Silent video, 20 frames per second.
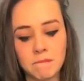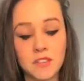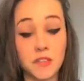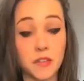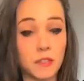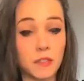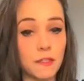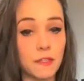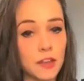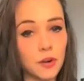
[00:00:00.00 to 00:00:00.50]

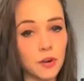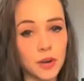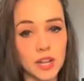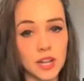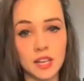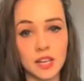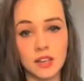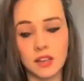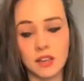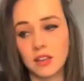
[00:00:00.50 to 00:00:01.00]

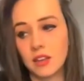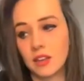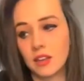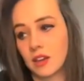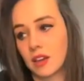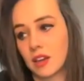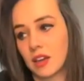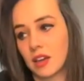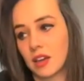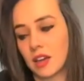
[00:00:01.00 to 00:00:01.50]
theory,
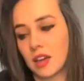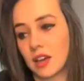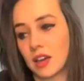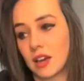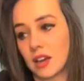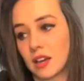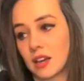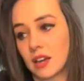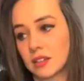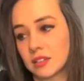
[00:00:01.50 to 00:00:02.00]

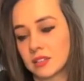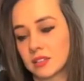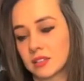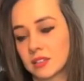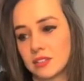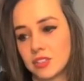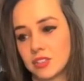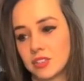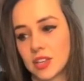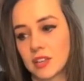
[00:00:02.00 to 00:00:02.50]
and
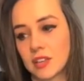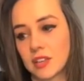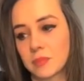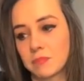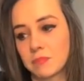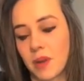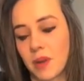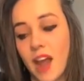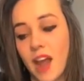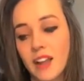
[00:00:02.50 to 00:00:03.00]
you get
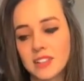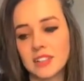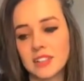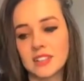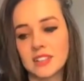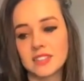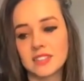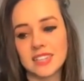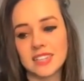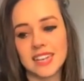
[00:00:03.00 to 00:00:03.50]

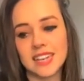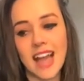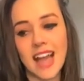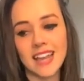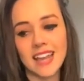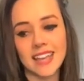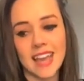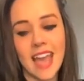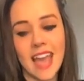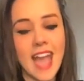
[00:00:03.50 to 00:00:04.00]
practice
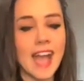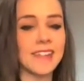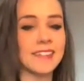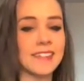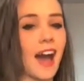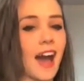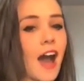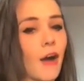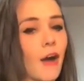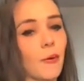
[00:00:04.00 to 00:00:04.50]
like 8
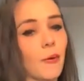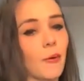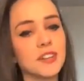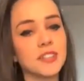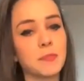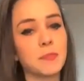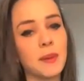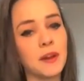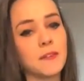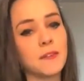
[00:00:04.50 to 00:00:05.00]
hours
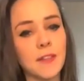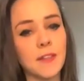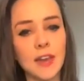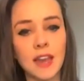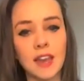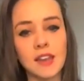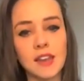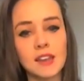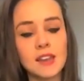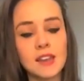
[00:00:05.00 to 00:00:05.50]
per day.